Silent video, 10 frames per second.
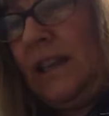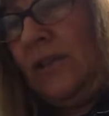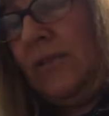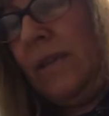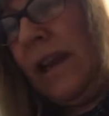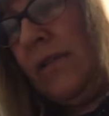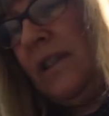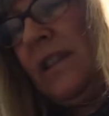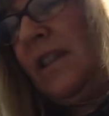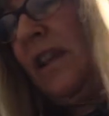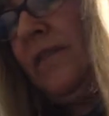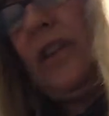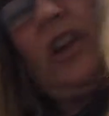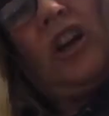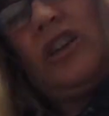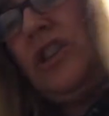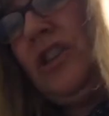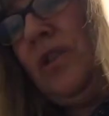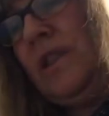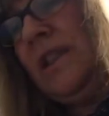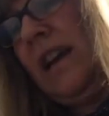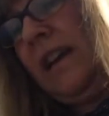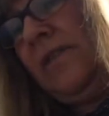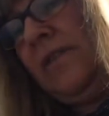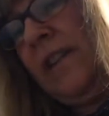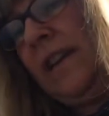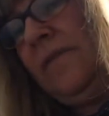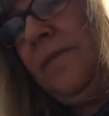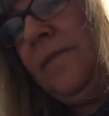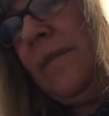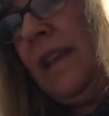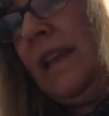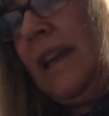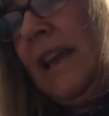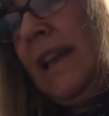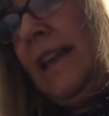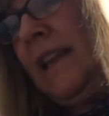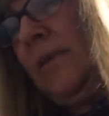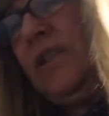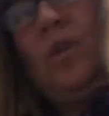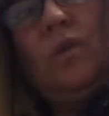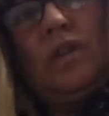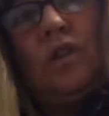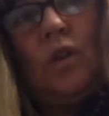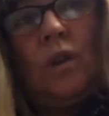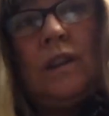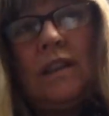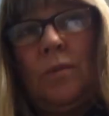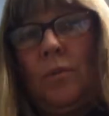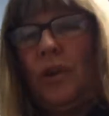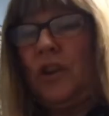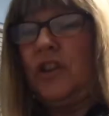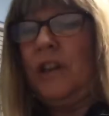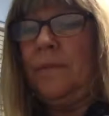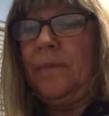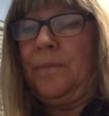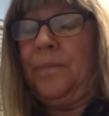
it around. It's not very hard to do. It's kind of fun. Now we don't totally submerge it.